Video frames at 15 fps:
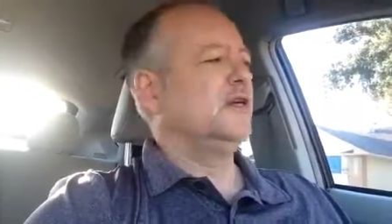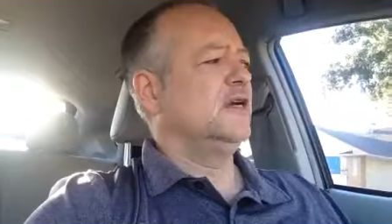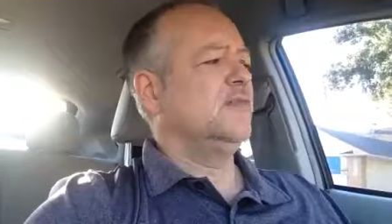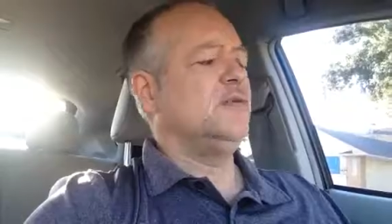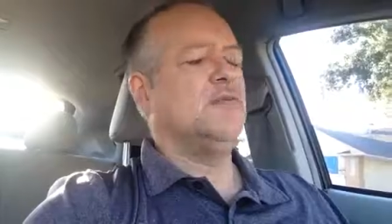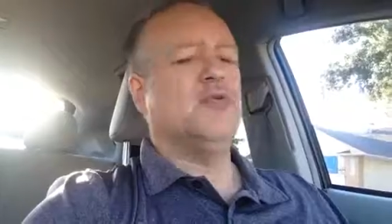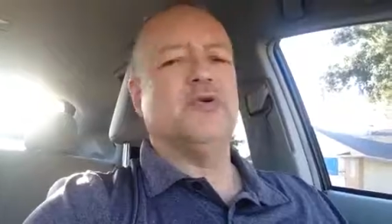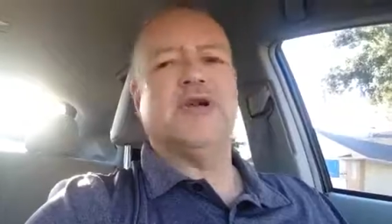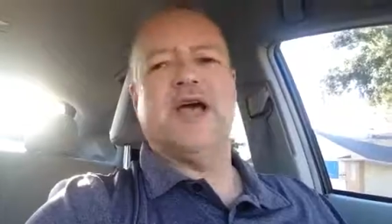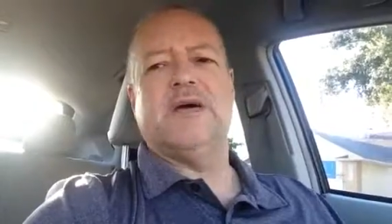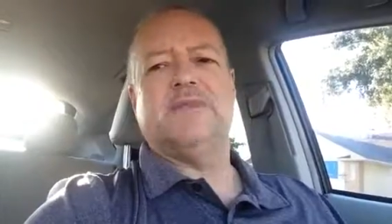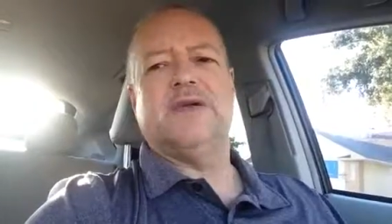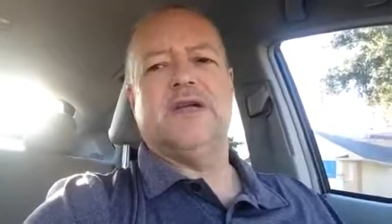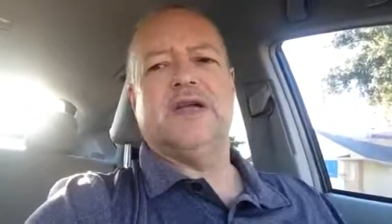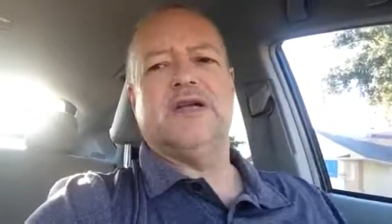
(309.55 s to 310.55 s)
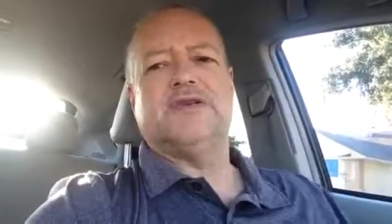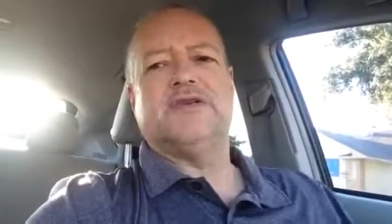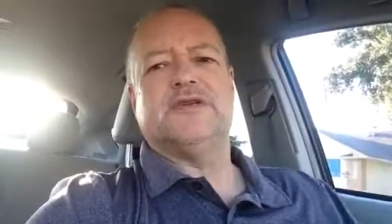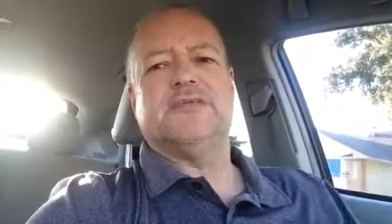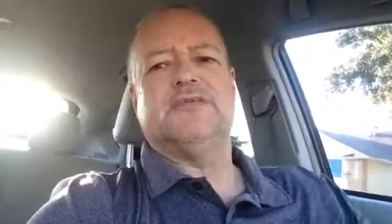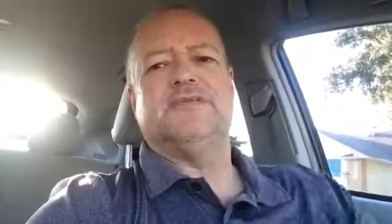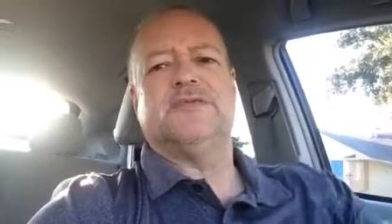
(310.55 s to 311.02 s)
I'll be more than happy to answer
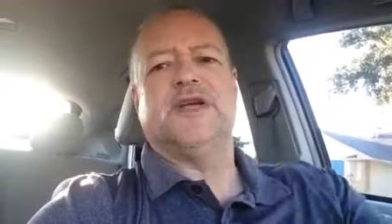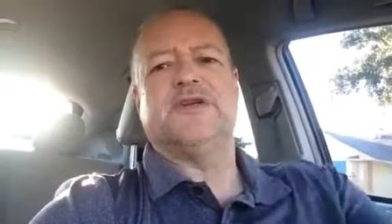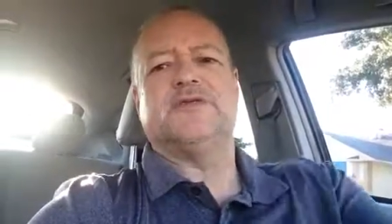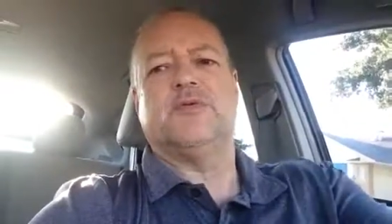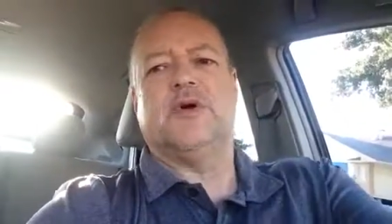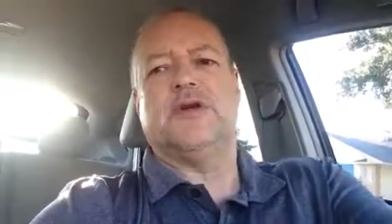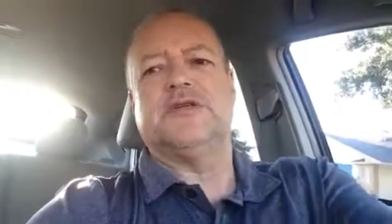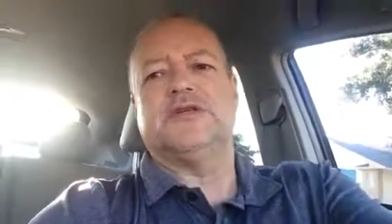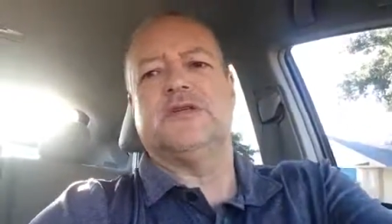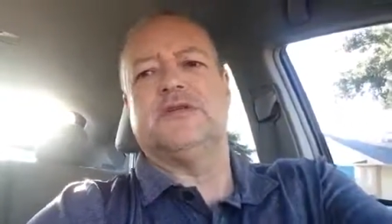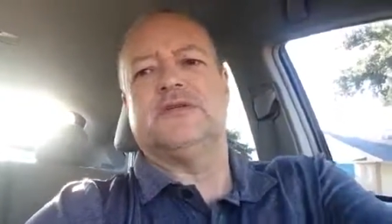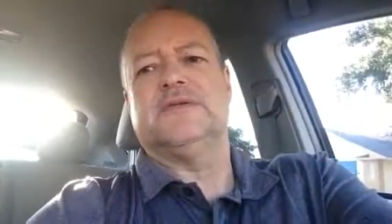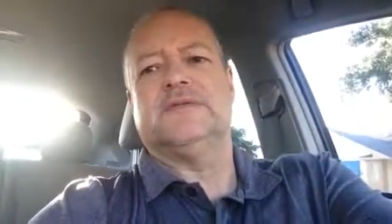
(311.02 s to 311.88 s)
them. Thanks for watching.